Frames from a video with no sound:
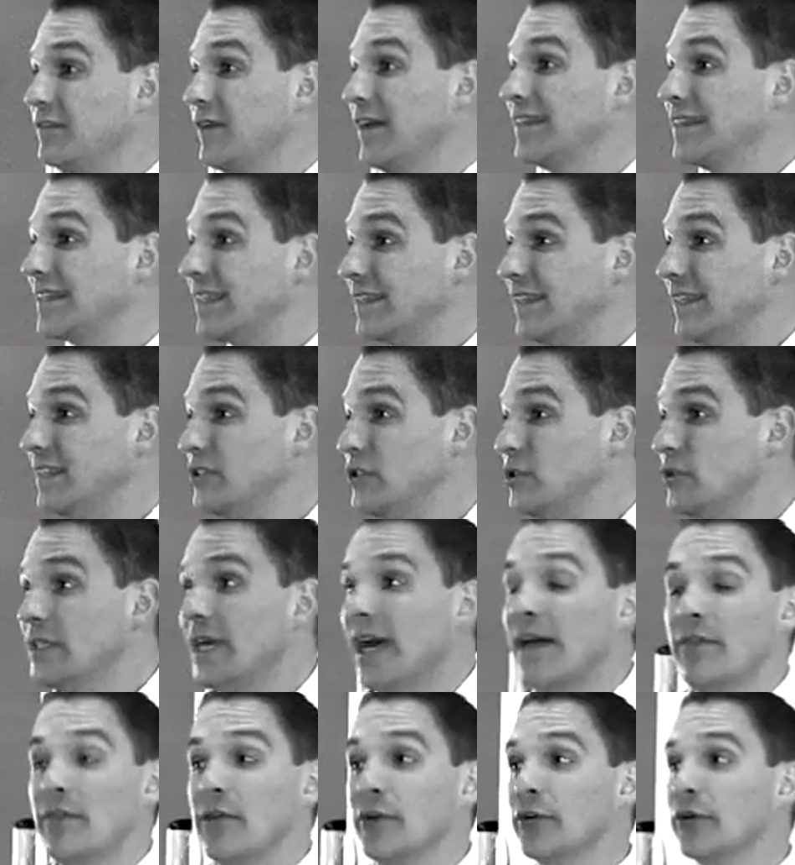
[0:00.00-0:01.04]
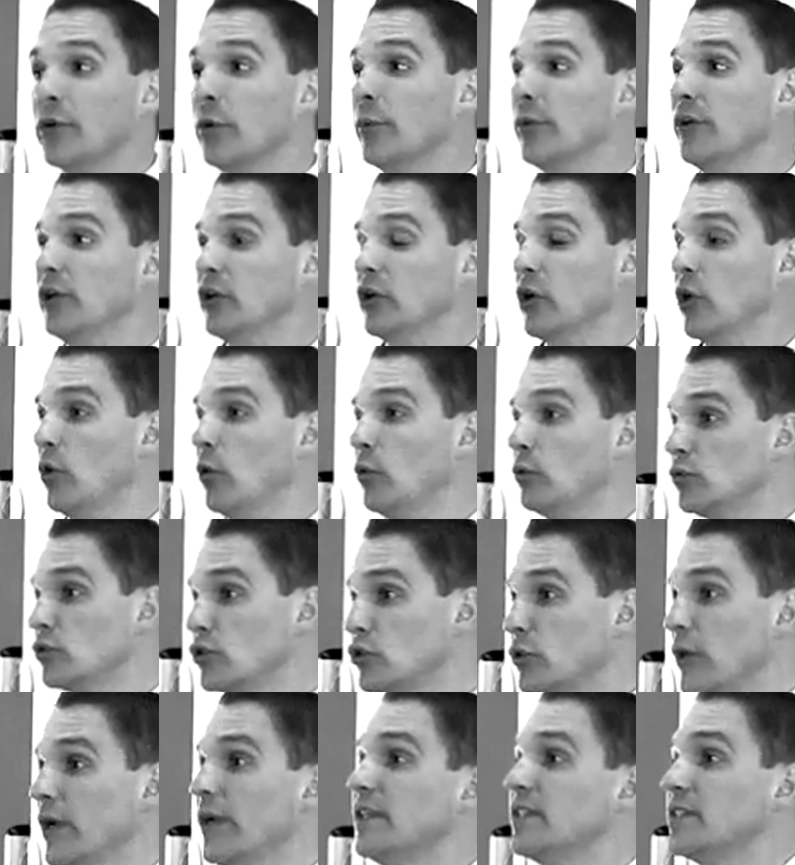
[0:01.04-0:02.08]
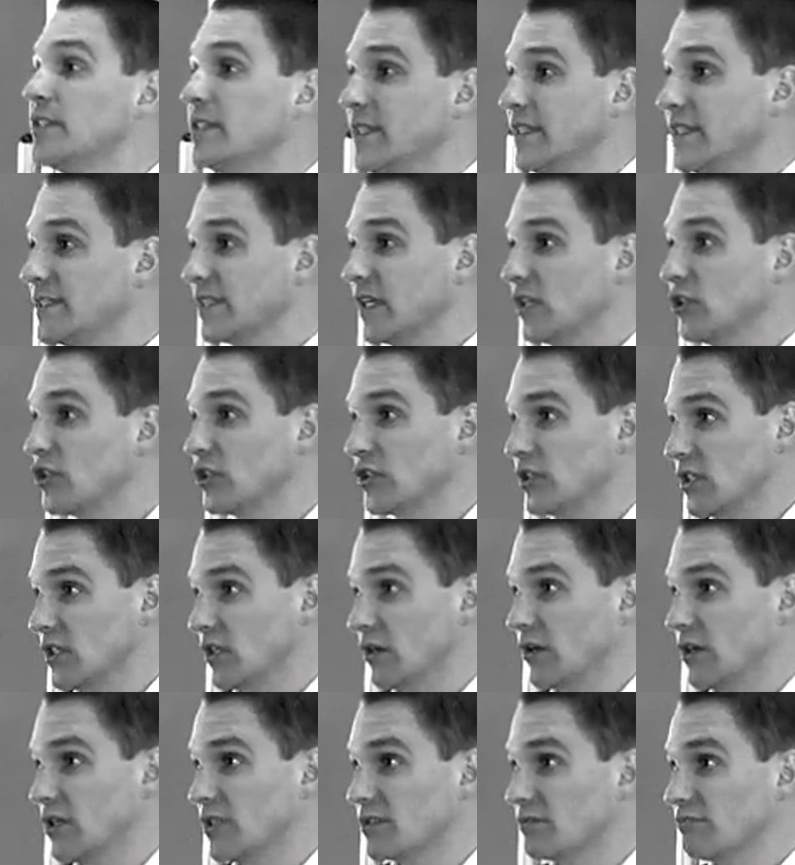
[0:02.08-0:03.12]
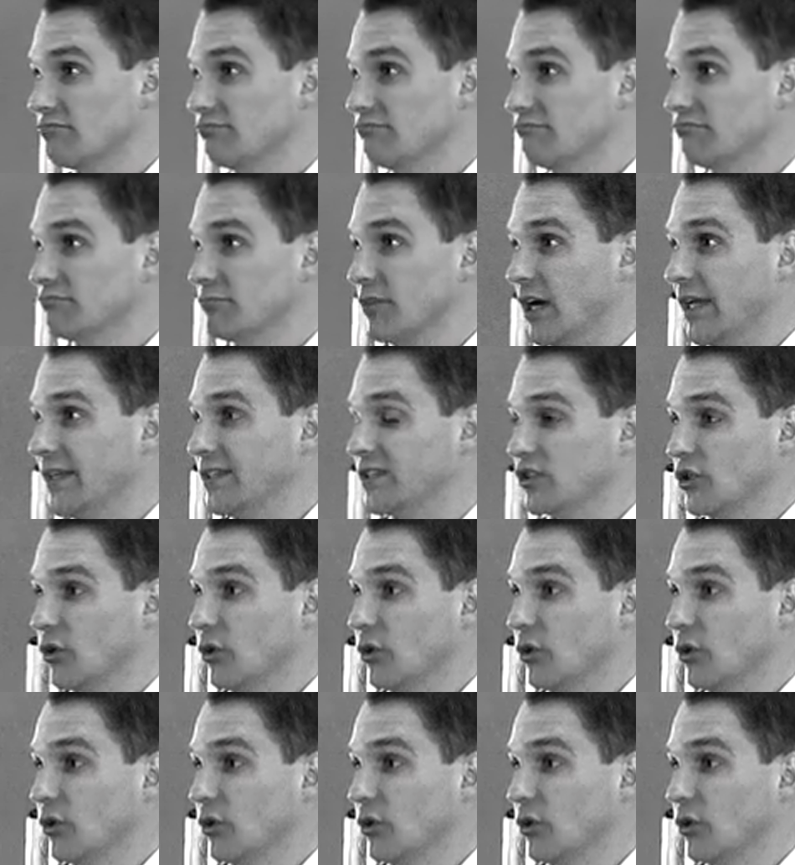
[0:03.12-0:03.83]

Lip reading: event that they do that, they're going to go straight into the Ascension series, right?